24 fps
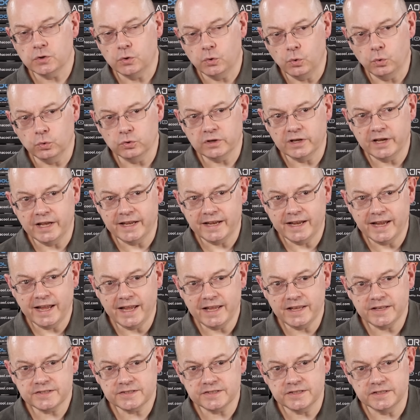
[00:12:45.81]
Alder Lake
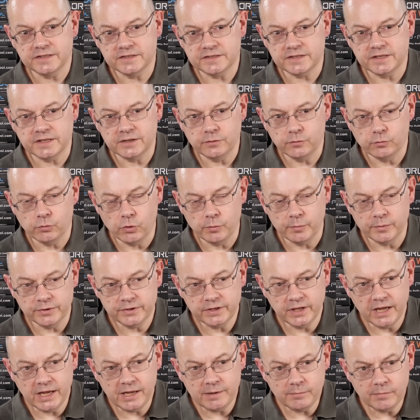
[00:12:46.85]
S is the rumoured
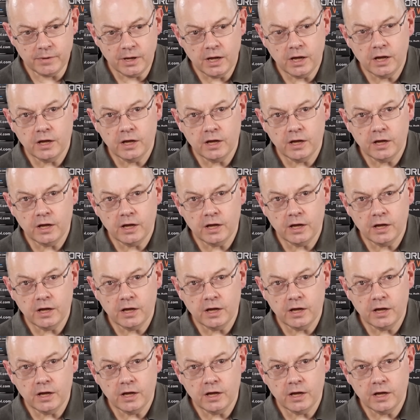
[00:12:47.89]
name,